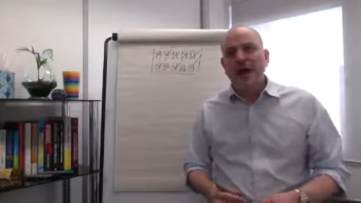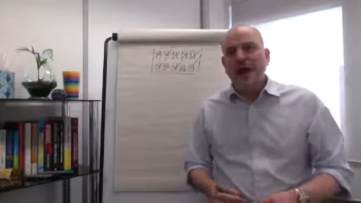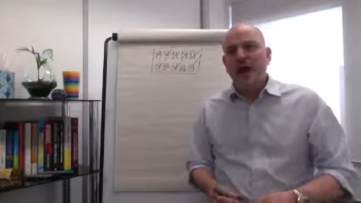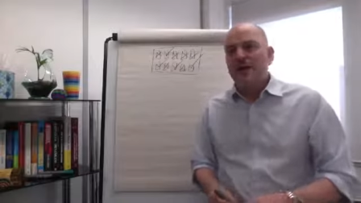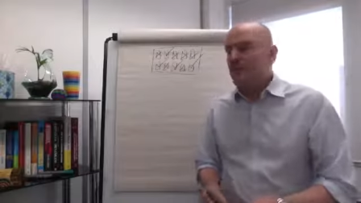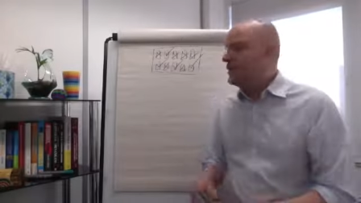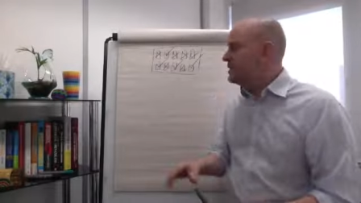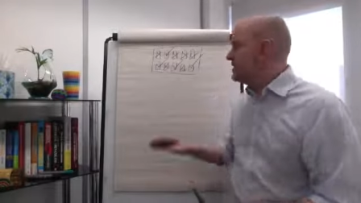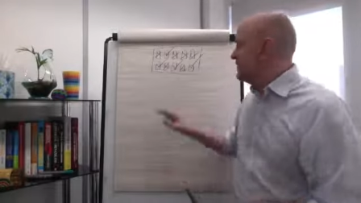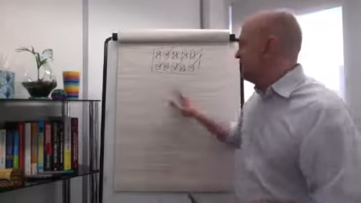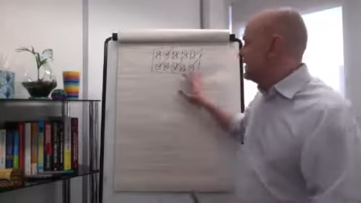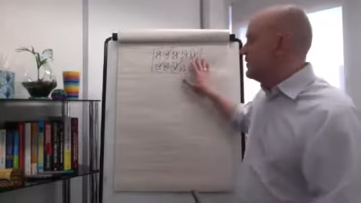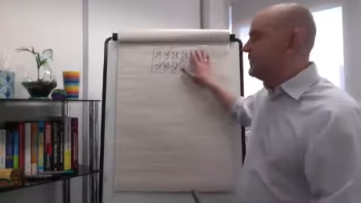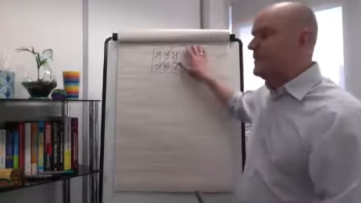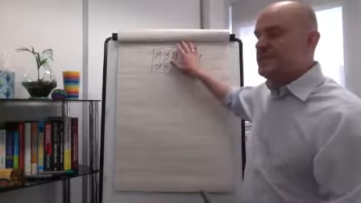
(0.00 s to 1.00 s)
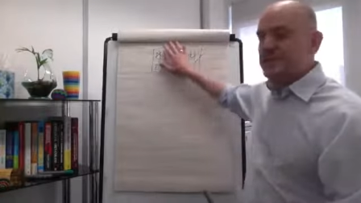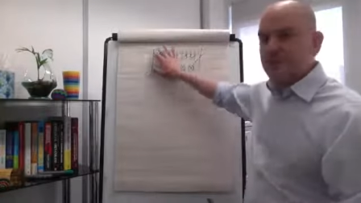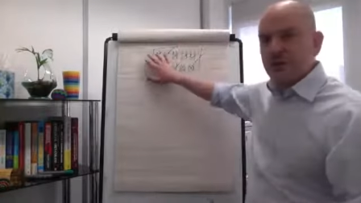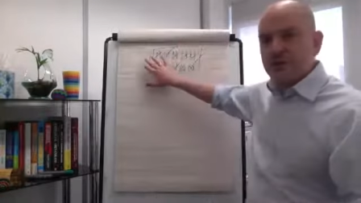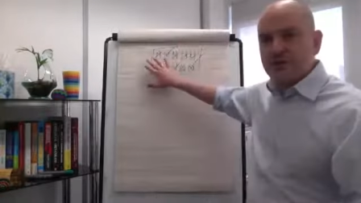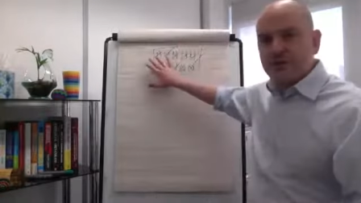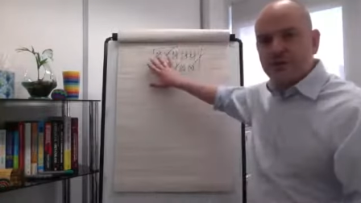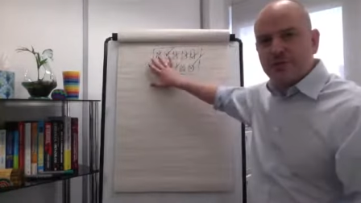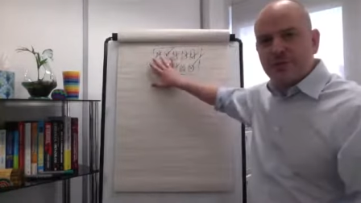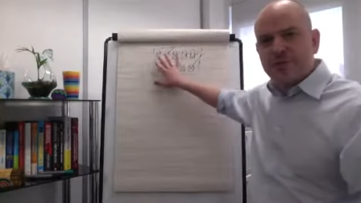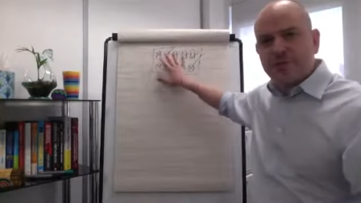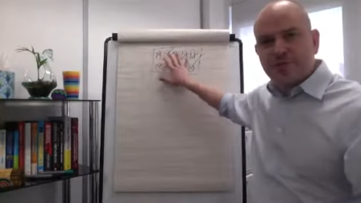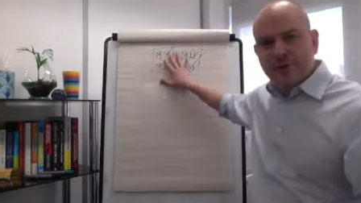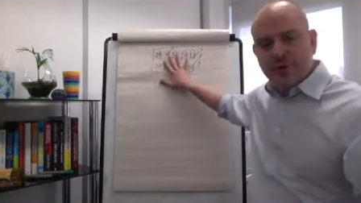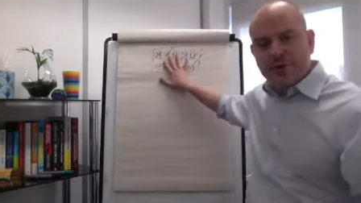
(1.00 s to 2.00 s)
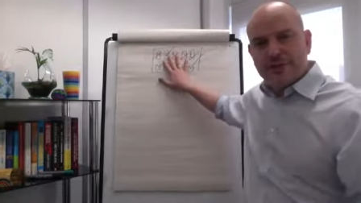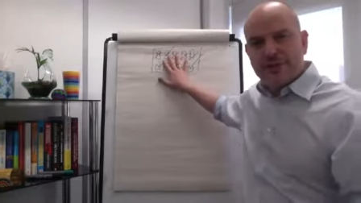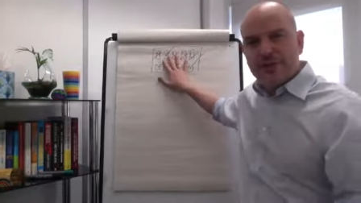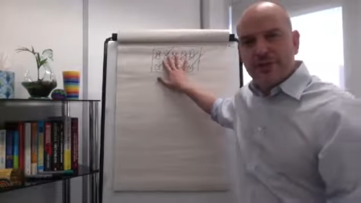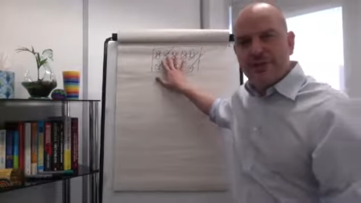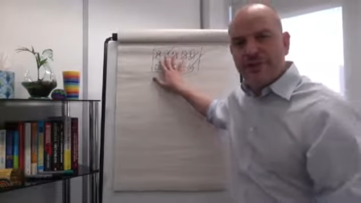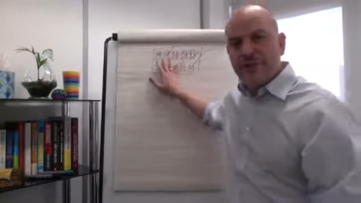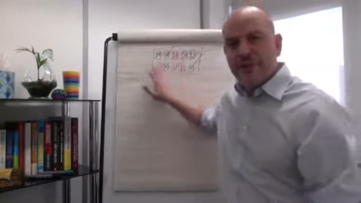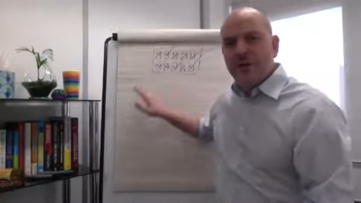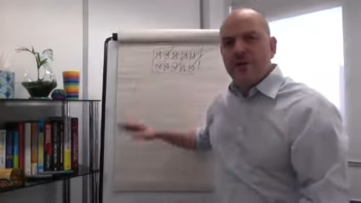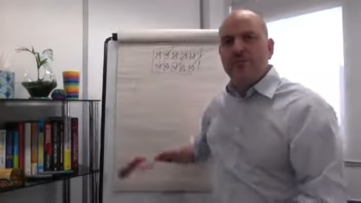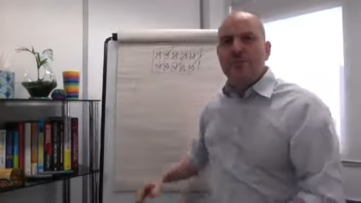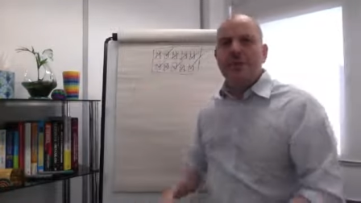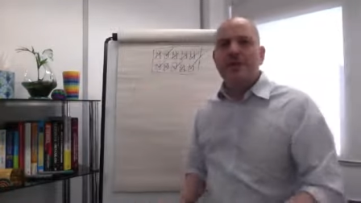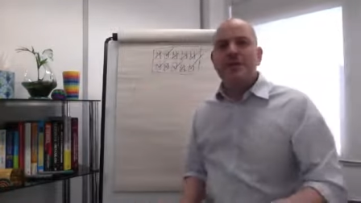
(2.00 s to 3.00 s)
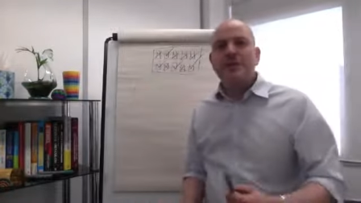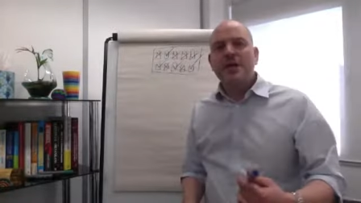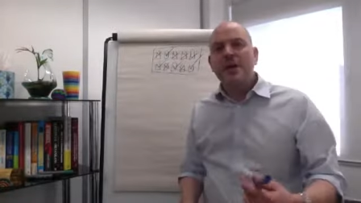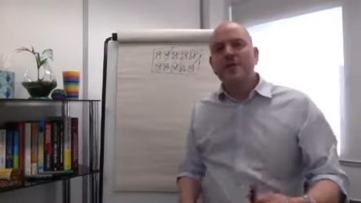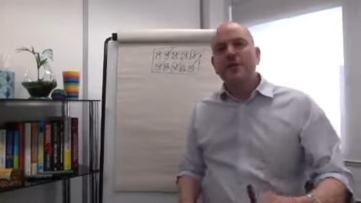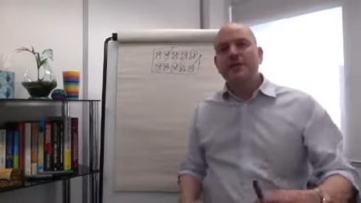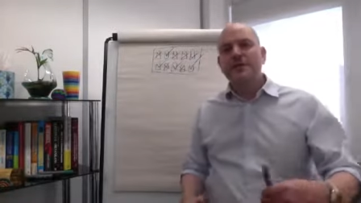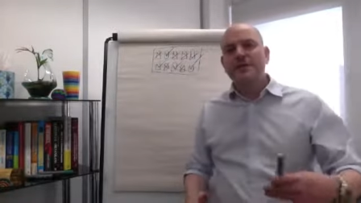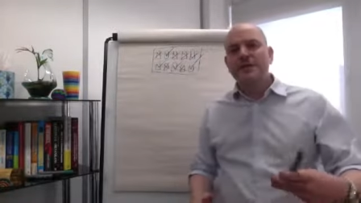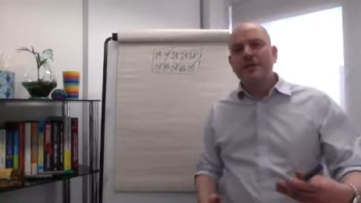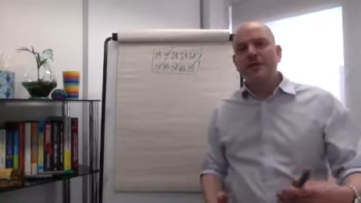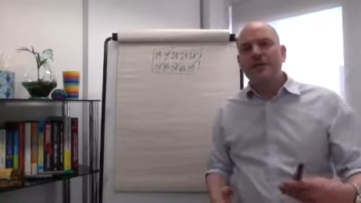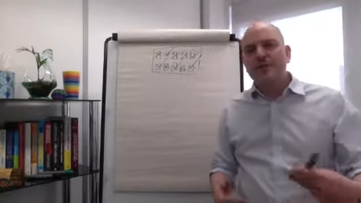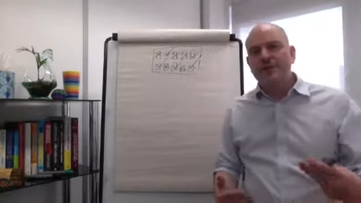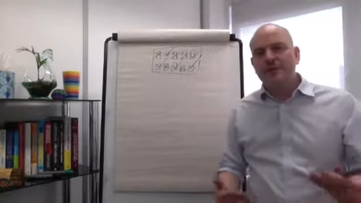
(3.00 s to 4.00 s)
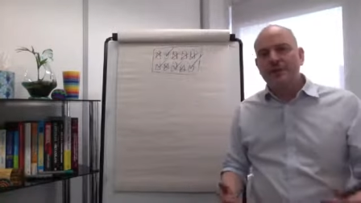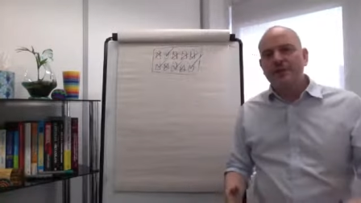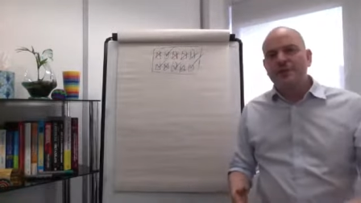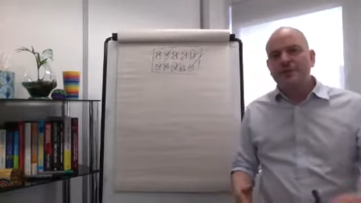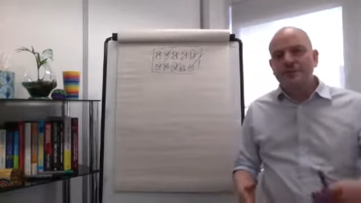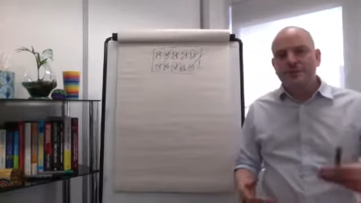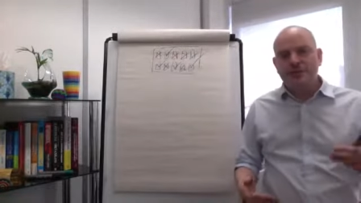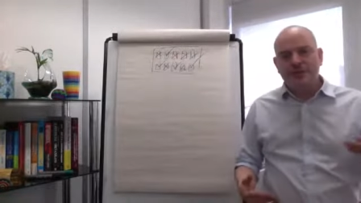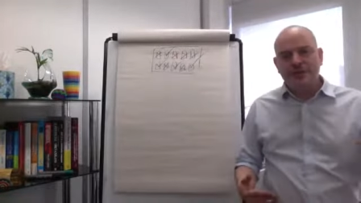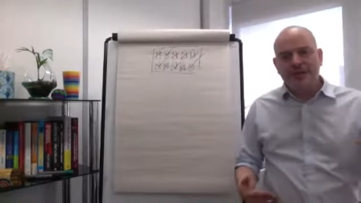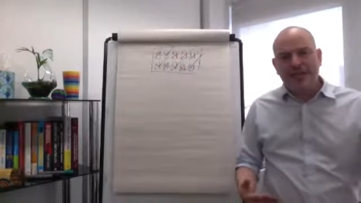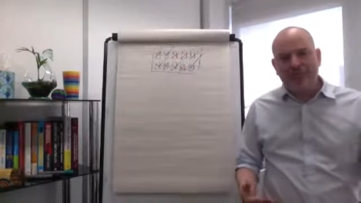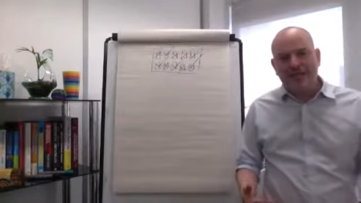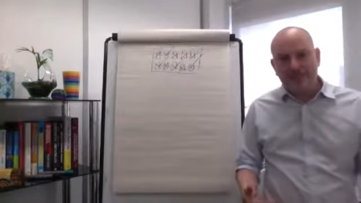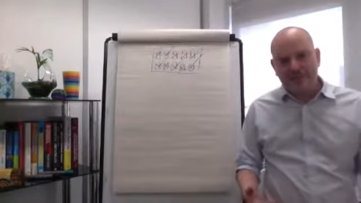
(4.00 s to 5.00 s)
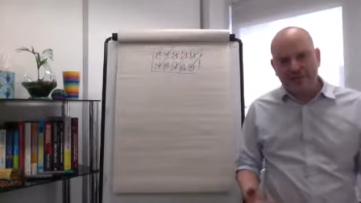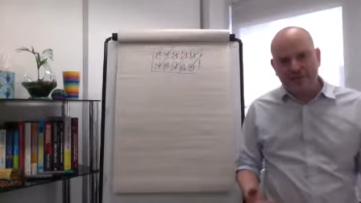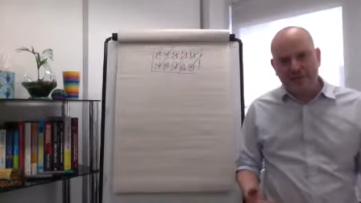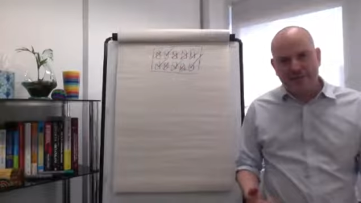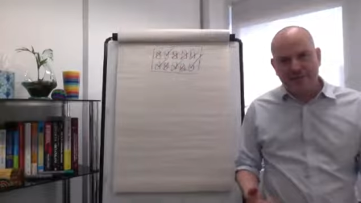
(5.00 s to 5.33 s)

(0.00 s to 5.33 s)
I want to feel these emotions which are positive, but I don't want to feel these emotions which are negative.